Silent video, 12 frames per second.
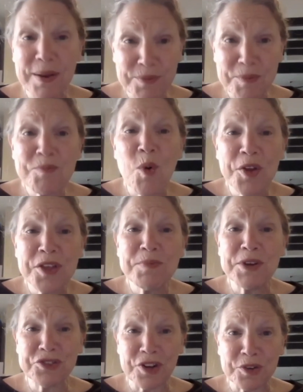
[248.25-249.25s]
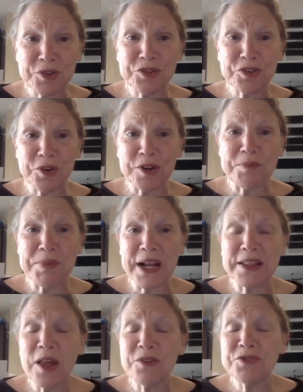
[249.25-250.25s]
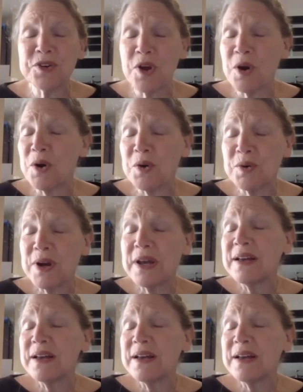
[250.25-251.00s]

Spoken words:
more than misunderstood, but I'd love to know